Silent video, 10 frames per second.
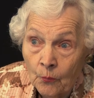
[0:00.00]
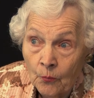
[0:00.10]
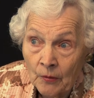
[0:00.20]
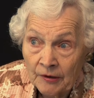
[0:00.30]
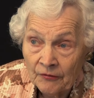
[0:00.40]

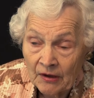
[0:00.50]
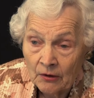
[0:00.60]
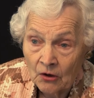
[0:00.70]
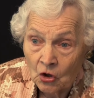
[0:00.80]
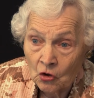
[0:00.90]
One of
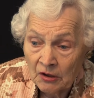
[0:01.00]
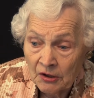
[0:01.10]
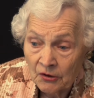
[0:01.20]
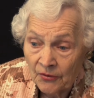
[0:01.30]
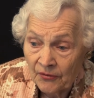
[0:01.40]
the
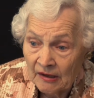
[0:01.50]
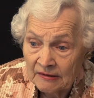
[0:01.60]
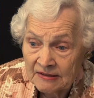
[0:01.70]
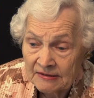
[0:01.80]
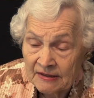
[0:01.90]
earlier
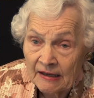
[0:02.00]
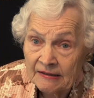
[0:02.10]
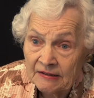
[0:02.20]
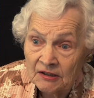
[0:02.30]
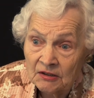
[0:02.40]
things that I
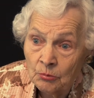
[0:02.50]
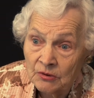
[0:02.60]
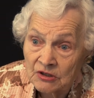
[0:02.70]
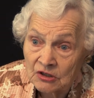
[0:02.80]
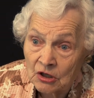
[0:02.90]
did
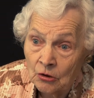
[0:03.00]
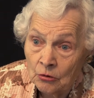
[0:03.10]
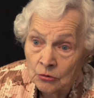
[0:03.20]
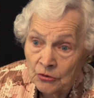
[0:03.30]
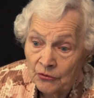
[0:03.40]
was
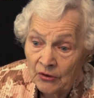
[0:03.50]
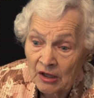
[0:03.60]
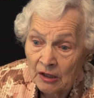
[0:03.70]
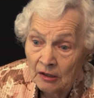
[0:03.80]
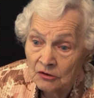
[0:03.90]
go to
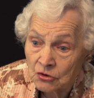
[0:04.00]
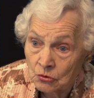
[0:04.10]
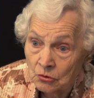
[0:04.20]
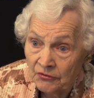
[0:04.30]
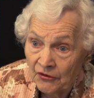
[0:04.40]
the
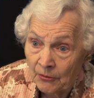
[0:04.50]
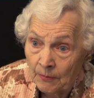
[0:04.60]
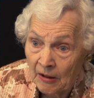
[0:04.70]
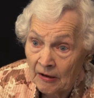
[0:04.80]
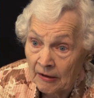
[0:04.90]
School for the
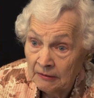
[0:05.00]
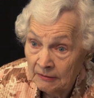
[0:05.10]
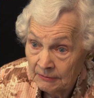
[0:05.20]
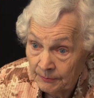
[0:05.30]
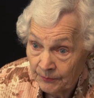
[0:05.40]

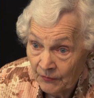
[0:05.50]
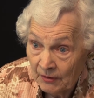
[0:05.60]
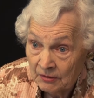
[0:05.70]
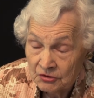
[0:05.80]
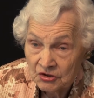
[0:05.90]
Blind.
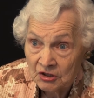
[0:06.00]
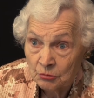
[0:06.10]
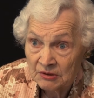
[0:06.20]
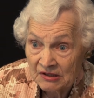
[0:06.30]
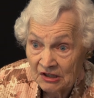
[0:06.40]
She
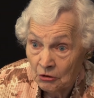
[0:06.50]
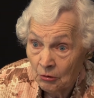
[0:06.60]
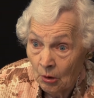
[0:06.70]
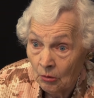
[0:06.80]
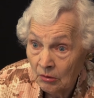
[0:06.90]
was a
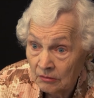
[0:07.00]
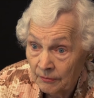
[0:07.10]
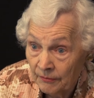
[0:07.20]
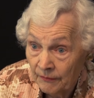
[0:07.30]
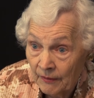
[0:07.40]
year old.
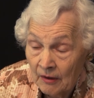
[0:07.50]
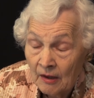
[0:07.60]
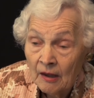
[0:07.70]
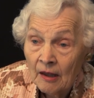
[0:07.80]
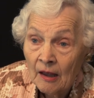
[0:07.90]

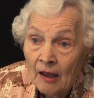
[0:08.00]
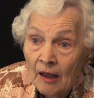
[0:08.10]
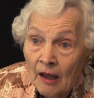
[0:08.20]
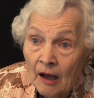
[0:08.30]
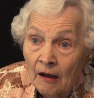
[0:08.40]

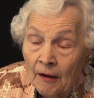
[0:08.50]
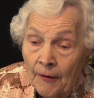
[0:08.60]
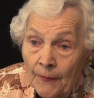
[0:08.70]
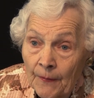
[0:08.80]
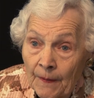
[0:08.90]

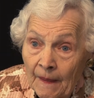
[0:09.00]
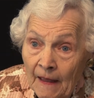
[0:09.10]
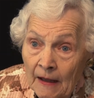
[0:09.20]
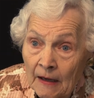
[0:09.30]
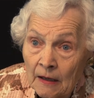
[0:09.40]

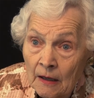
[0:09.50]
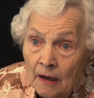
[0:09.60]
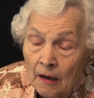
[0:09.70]
They